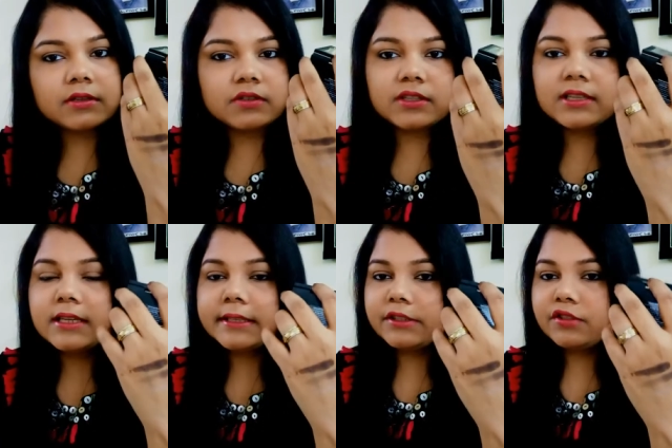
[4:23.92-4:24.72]
So
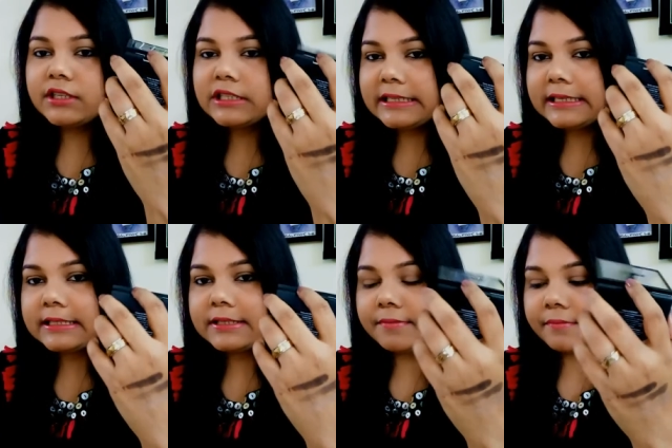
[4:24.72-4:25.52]
these are the 3
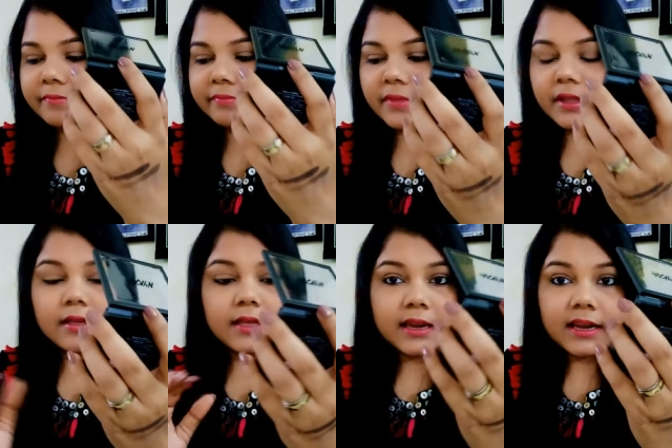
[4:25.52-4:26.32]
shades.
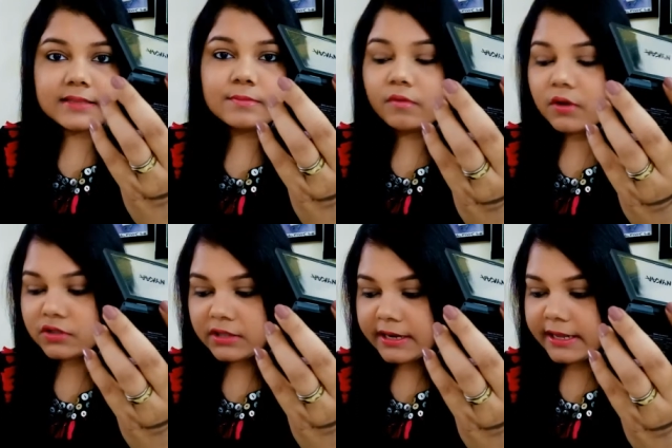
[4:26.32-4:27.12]
Let's move on
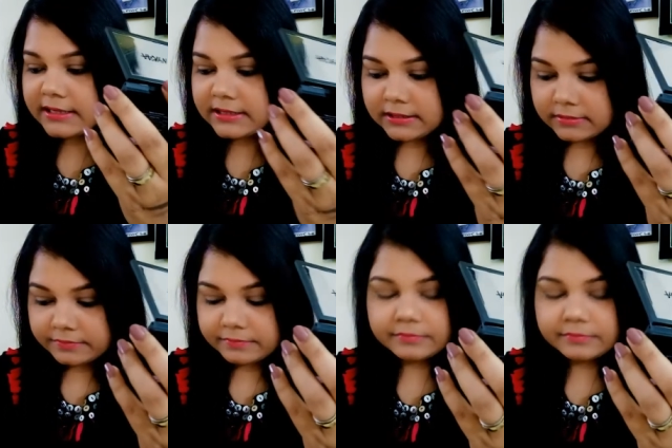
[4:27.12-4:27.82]
to the next.